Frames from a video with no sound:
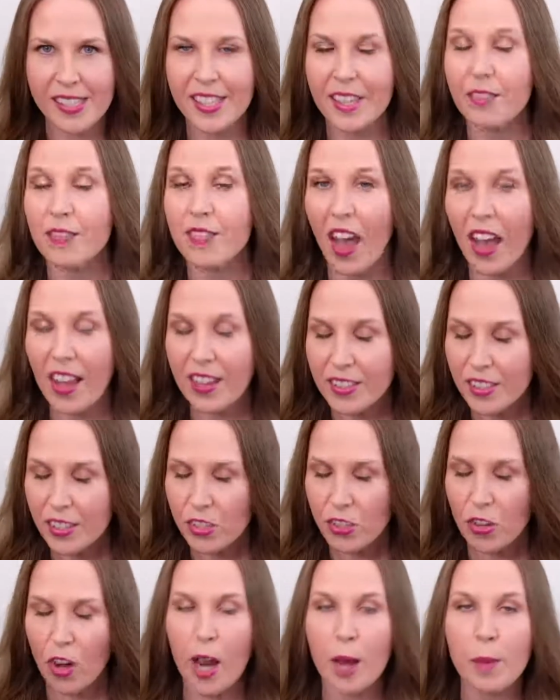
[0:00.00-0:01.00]
if that
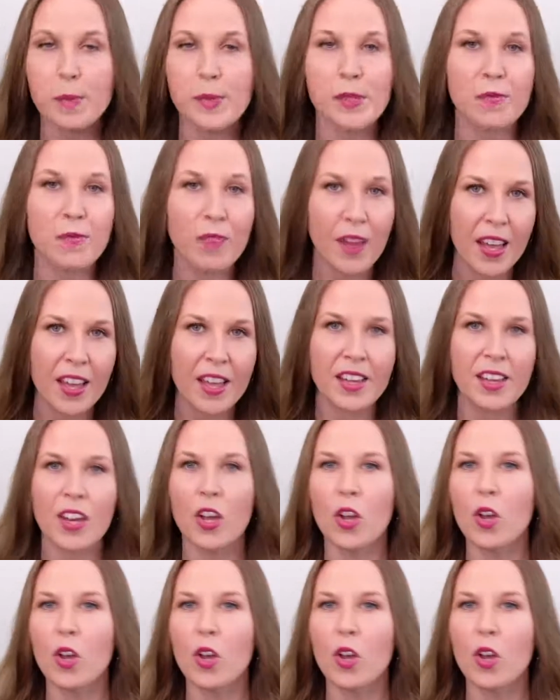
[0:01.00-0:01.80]
describes fun